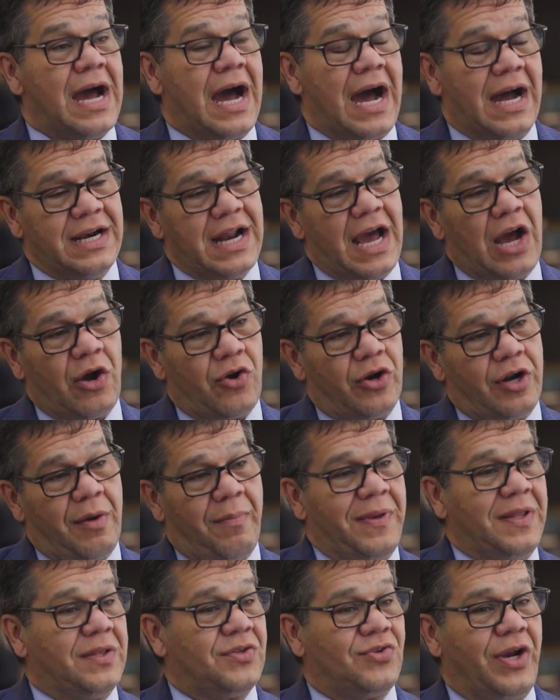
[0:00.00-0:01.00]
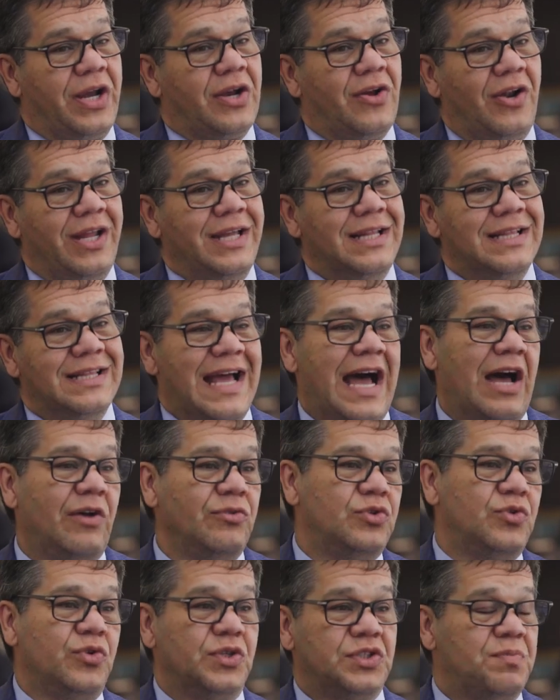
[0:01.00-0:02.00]
are now going to be trickling
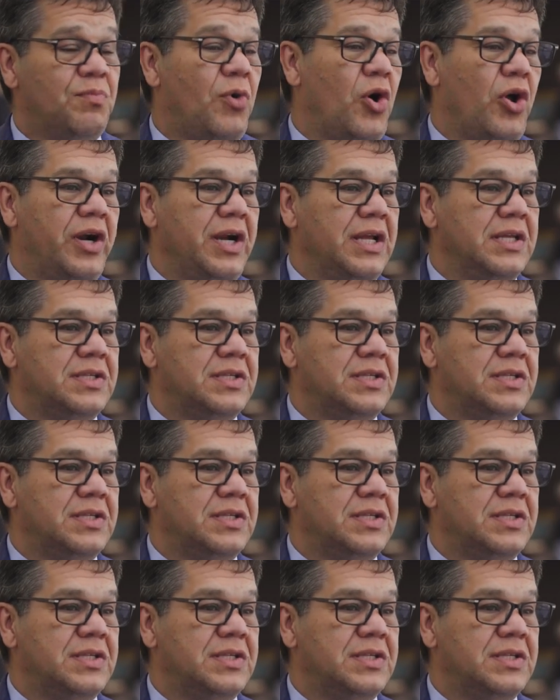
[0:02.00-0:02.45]
down to smaller